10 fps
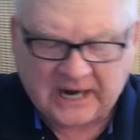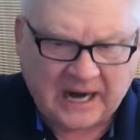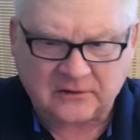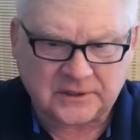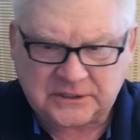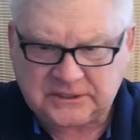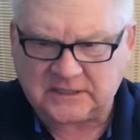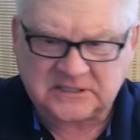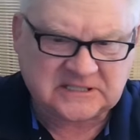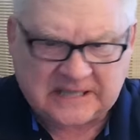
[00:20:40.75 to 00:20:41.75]
harvard
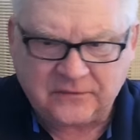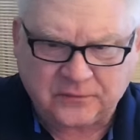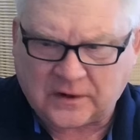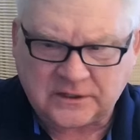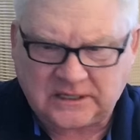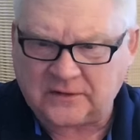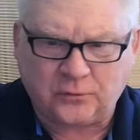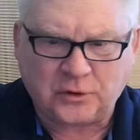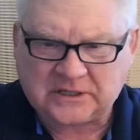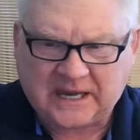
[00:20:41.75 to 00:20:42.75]
and stanford
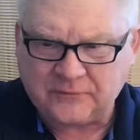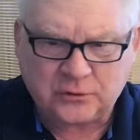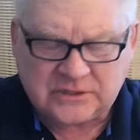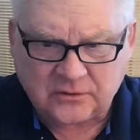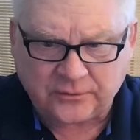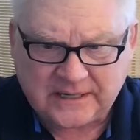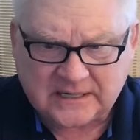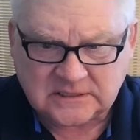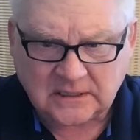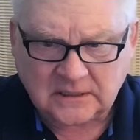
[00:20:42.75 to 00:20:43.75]
and what have you
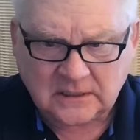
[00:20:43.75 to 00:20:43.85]
degrees